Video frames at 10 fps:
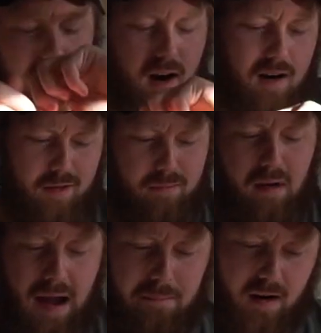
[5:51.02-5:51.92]
guards,
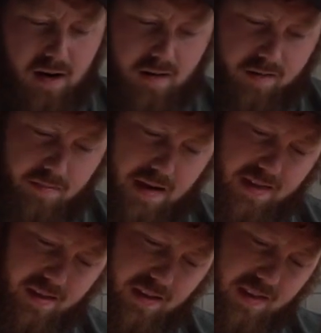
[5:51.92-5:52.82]
prop guards. You
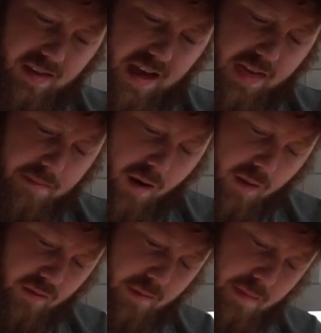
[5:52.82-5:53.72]
basically slide them over the